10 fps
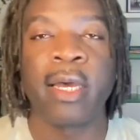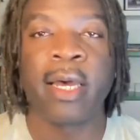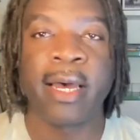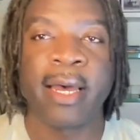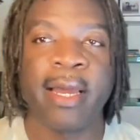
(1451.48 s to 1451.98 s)

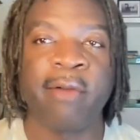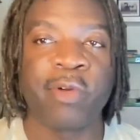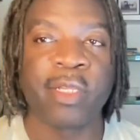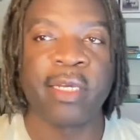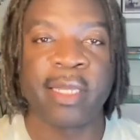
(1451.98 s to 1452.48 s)
I
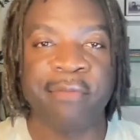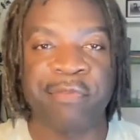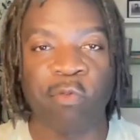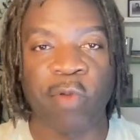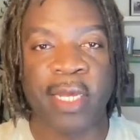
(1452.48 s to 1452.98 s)
really have
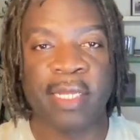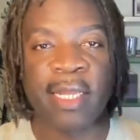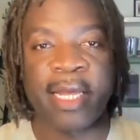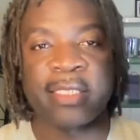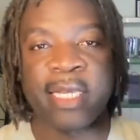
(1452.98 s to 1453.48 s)
to
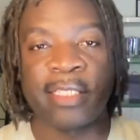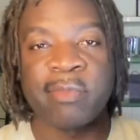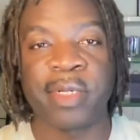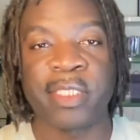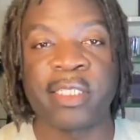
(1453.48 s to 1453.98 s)
recognize that as
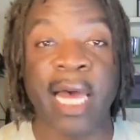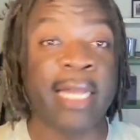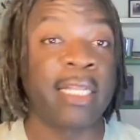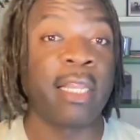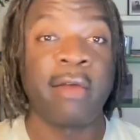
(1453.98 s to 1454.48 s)
much as I
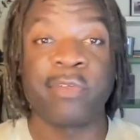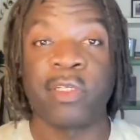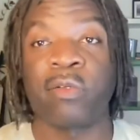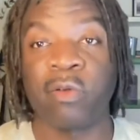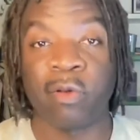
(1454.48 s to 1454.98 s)
love to
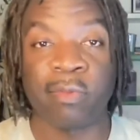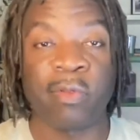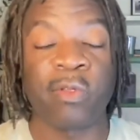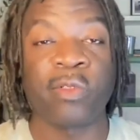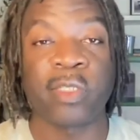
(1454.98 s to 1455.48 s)
do a
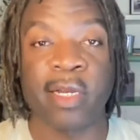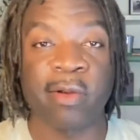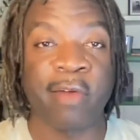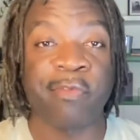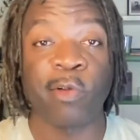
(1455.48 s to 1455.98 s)
newsletter
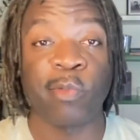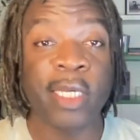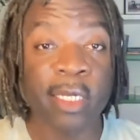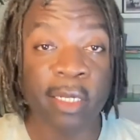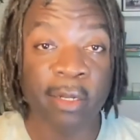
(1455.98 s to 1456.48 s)
every
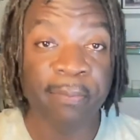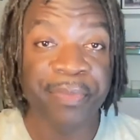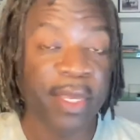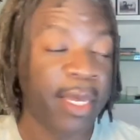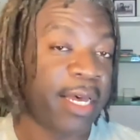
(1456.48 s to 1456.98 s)
week,
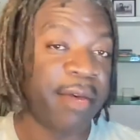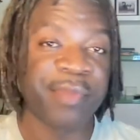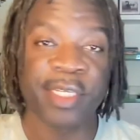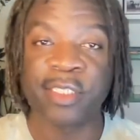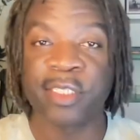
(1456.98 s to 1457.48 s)

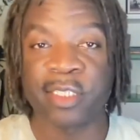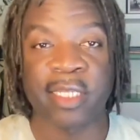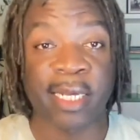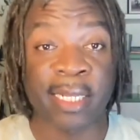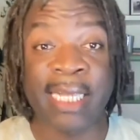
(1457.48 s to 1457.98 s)
It's just
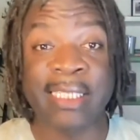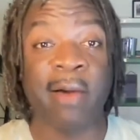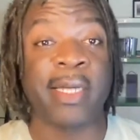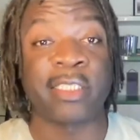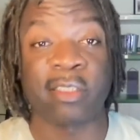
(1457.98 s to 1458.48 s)
like, and that's how
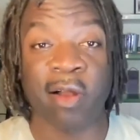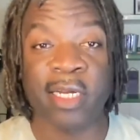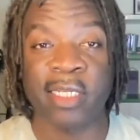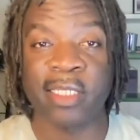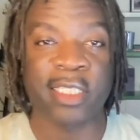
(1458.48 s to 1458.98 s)
I
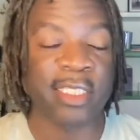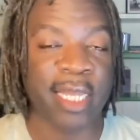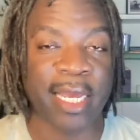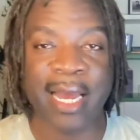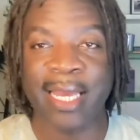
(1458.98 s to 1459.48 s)
started. Just
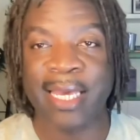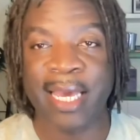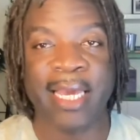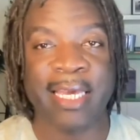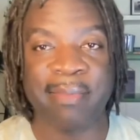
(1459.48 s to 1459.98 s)
like, I
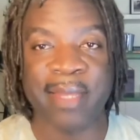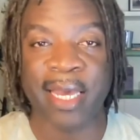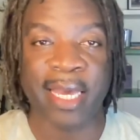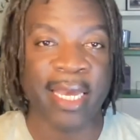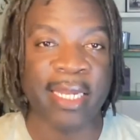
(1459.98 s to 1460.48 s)
can't keep that
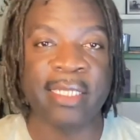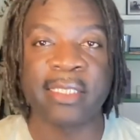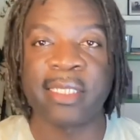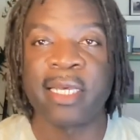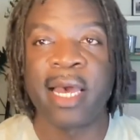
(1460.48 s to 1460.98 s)

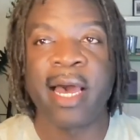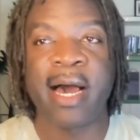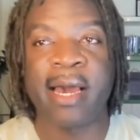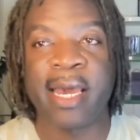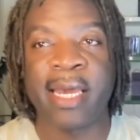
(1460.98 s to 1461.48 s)
cadence.
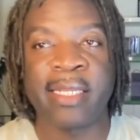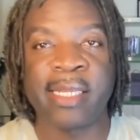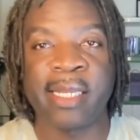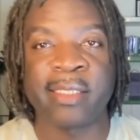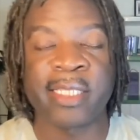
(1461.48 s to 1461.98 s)

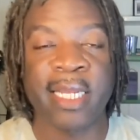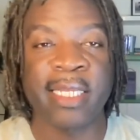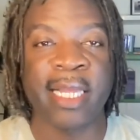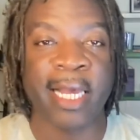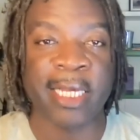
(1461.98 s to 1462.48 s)
And setting
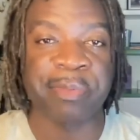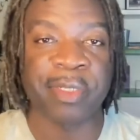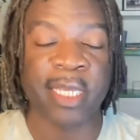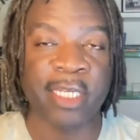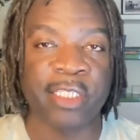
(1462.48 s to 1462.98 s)
that
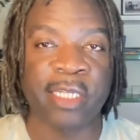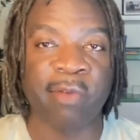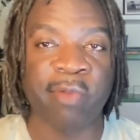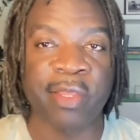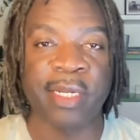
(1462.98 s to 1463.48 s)
expectation, I'd
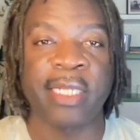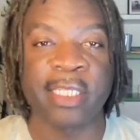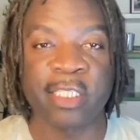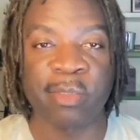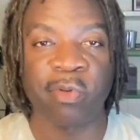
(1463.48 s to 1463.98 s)
rather not
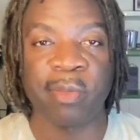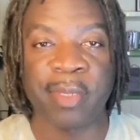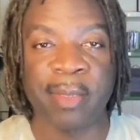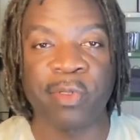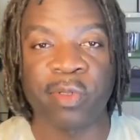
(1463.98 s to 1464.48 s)
disappoint
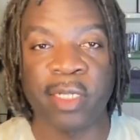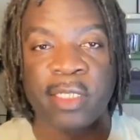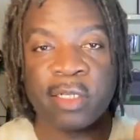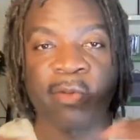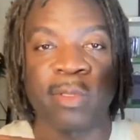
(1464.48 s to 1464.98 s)
people. So I need
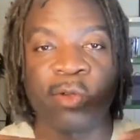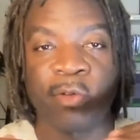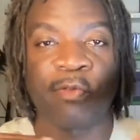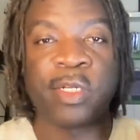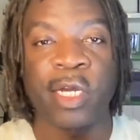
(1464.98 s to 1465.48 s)
to sort of
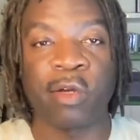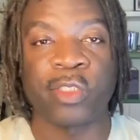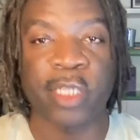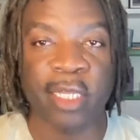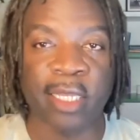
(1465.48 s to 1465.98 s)

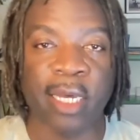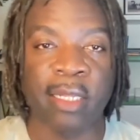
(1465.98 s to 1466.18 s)
renegotiate